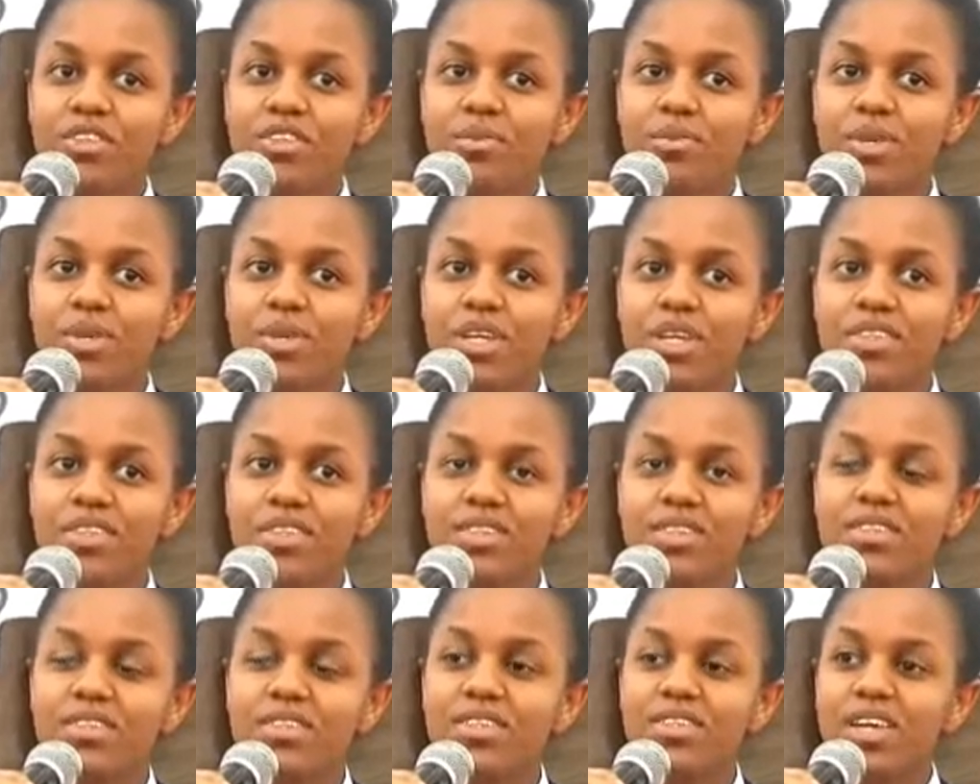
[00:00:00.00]

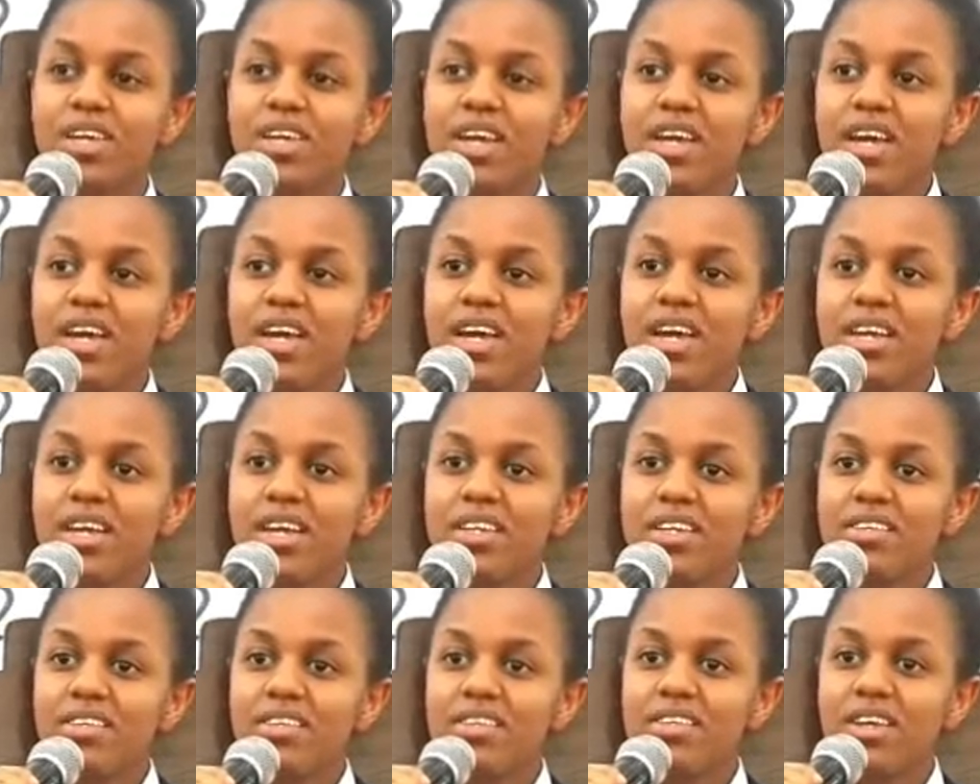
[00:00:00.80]
examinations,
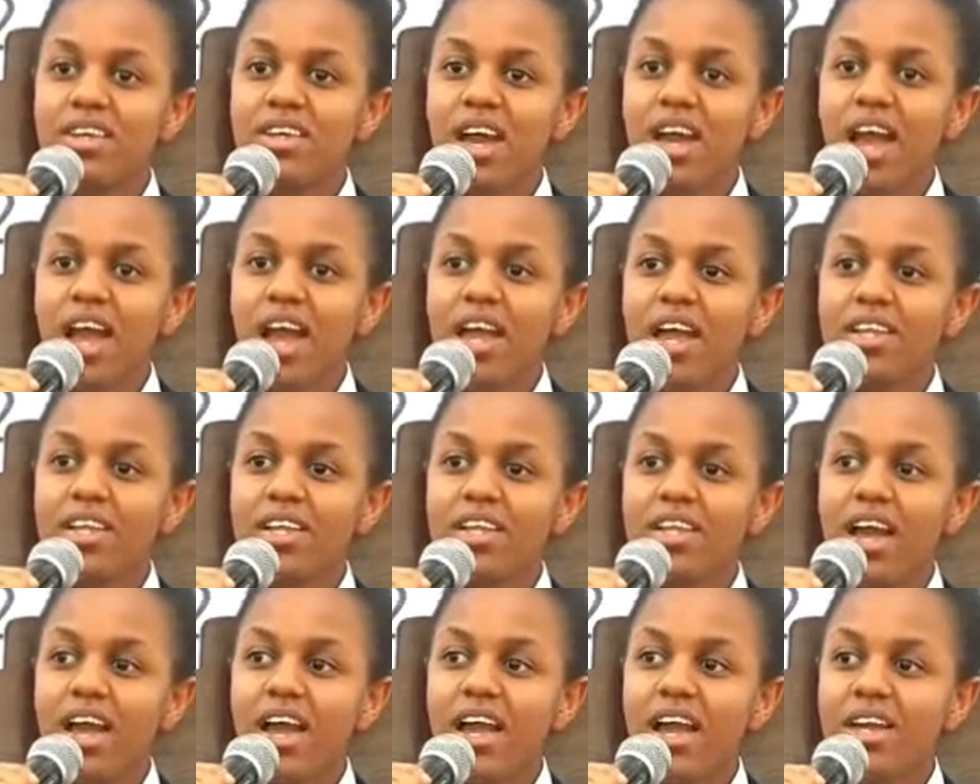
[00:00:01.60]
and
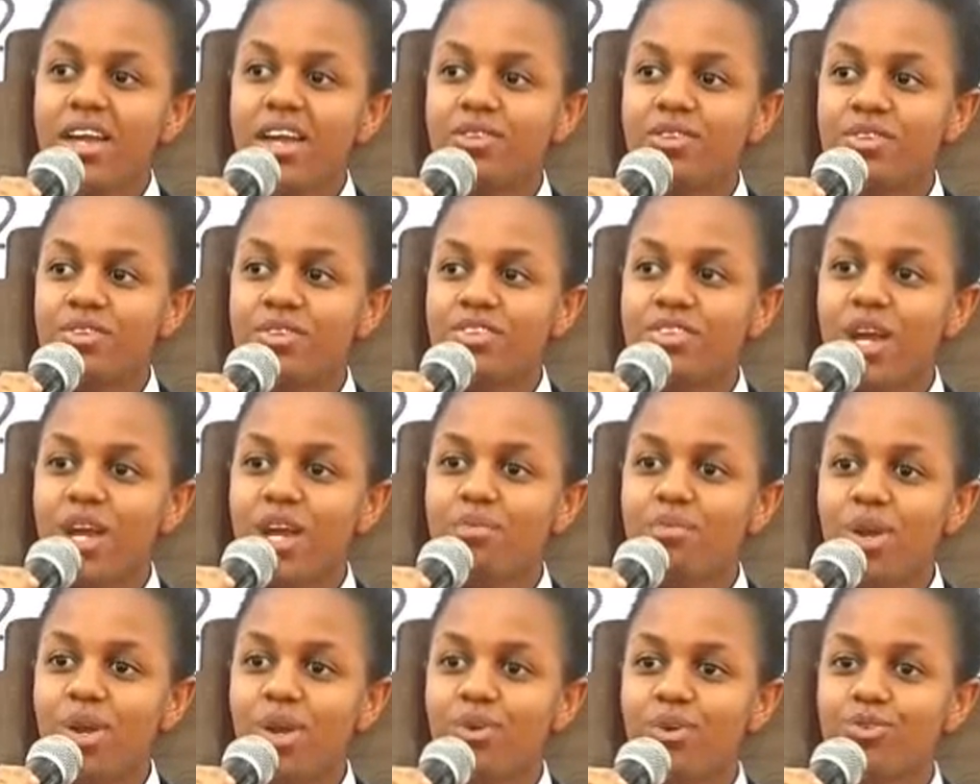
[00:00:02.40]
it was
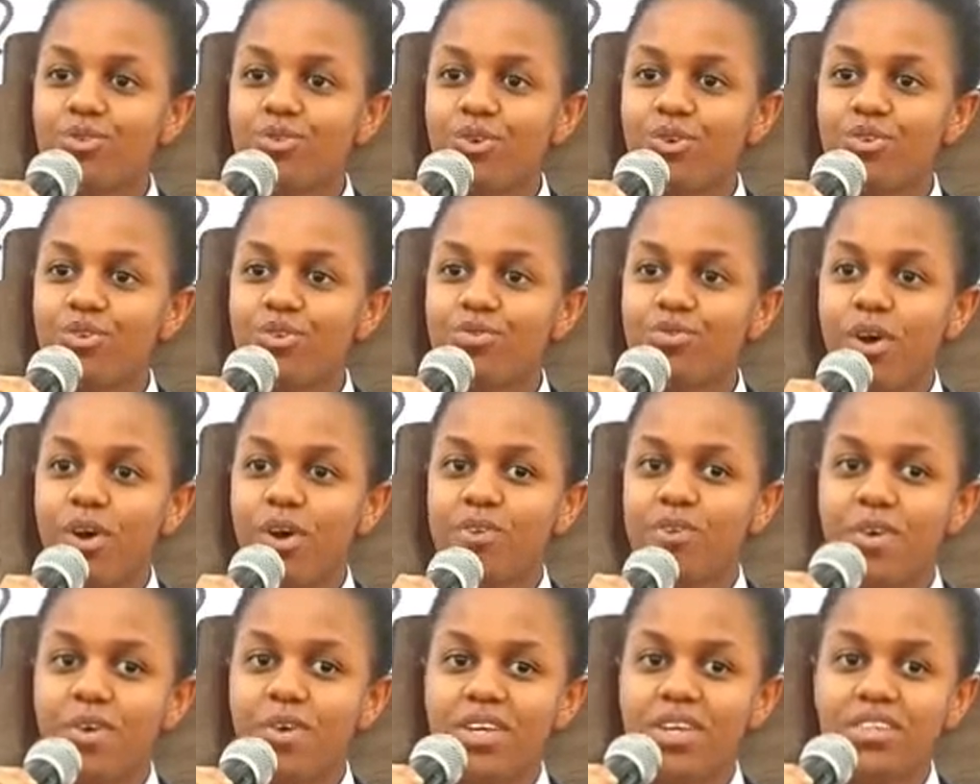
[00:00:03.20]
time now to go
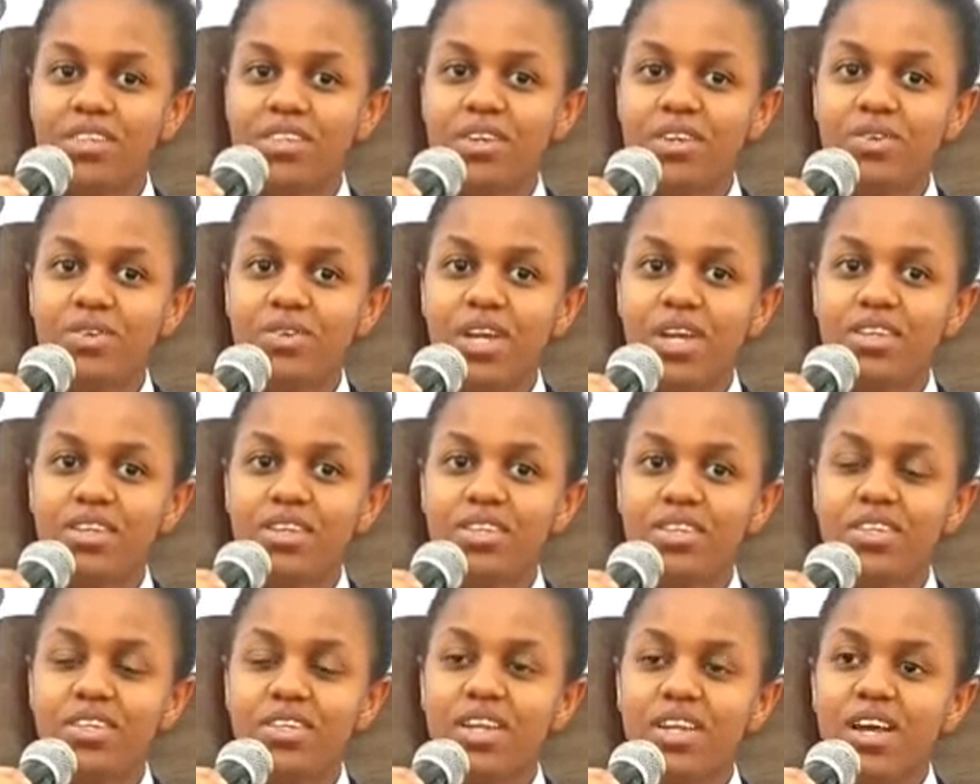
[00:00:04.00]
for advanced
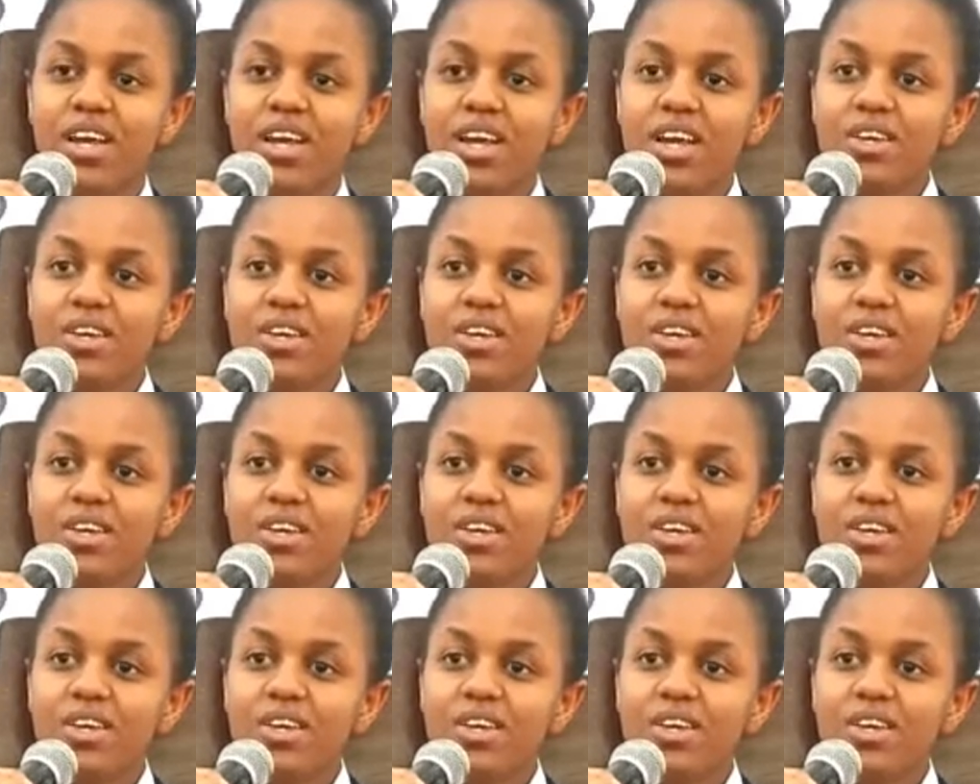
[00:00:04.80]
education.